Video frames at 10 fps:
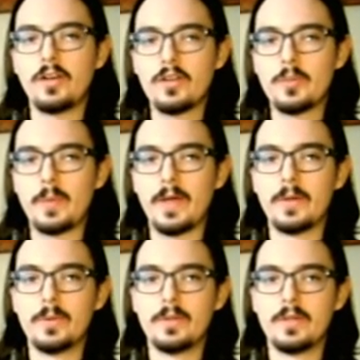
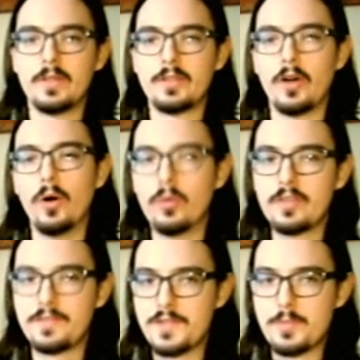about the only
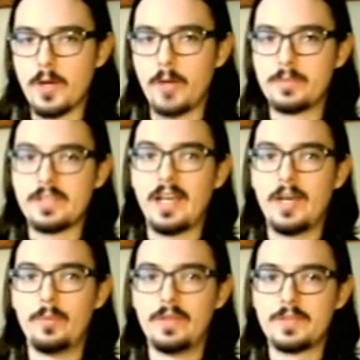few problems I have
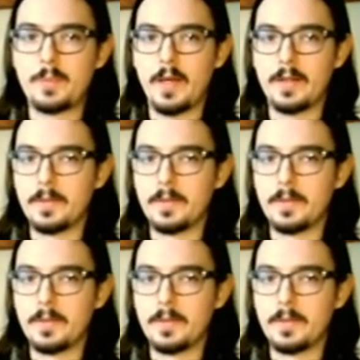with this pedal.